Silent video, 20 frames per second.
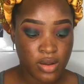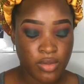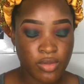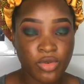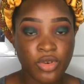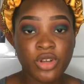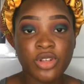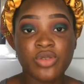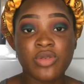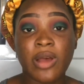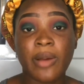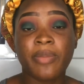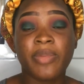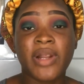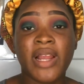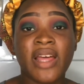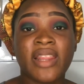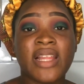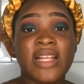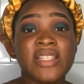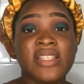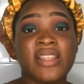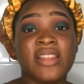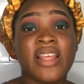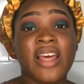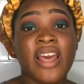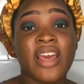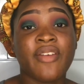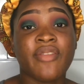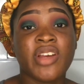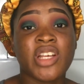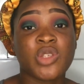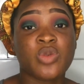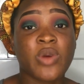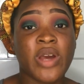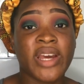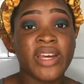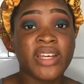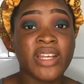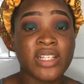I'm going to apply that in the
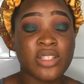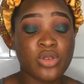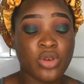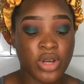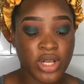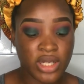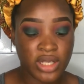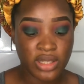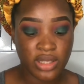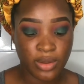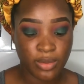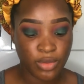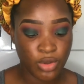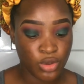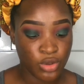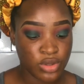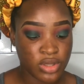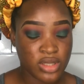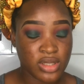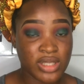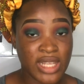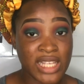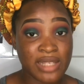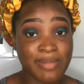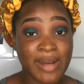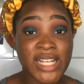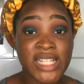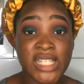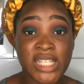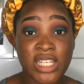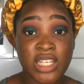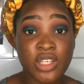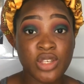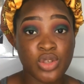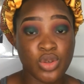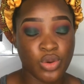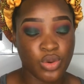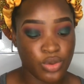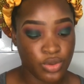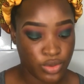areas where it gets oily the most. That's my
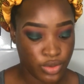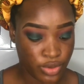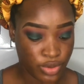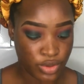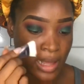T-zone.